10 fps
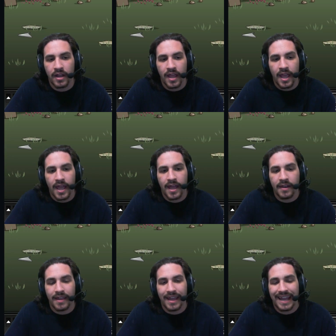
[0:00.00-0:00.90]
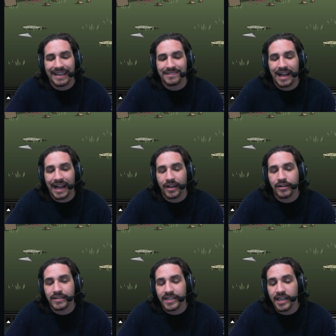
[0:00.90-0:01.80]
and that has higher
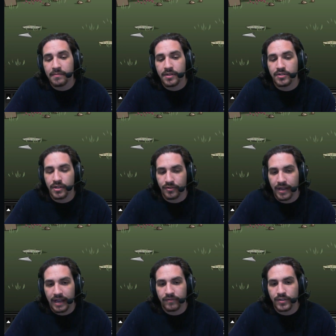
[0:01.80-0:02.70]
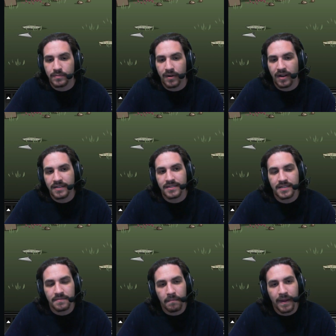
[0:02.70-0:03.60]
damage than your average boss,
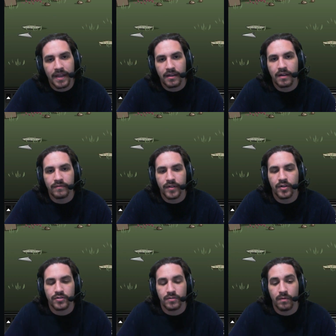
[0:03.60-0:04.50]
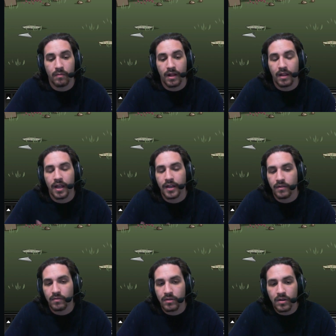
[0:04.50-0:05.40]
this might not fare super well. I
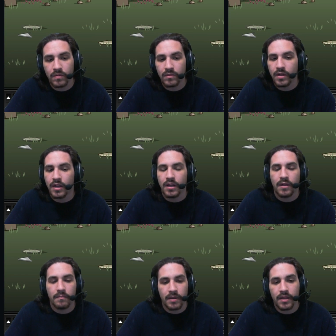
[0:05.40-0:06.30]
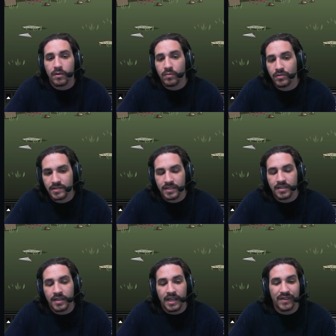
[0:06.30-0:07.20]
don't know, but we'll see.
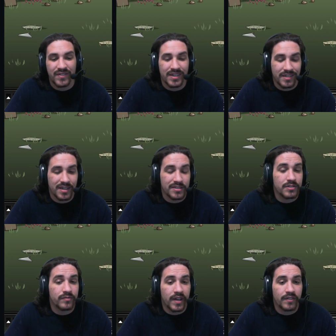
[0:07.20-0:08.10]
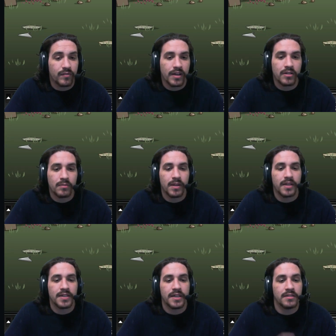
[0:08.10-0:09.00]
If it does survive regular Blood
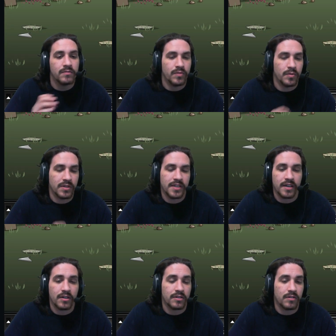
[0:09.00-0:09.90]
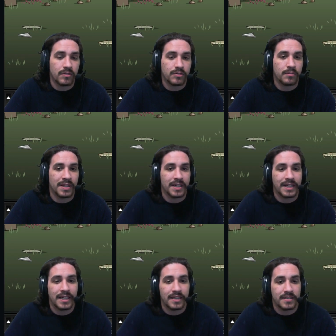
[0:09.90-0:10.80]
Titan, we will take it on to Ultra Blood
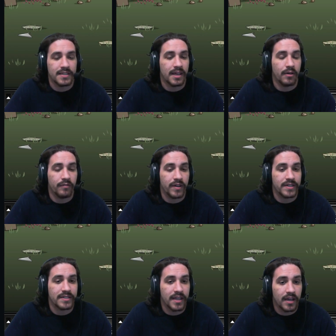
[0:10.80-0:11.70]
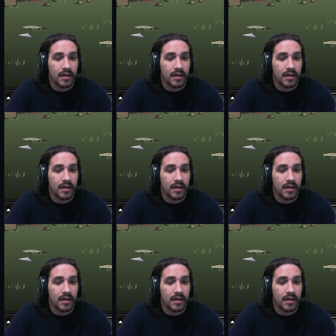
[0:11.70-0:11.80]
Titan and see how it fares there.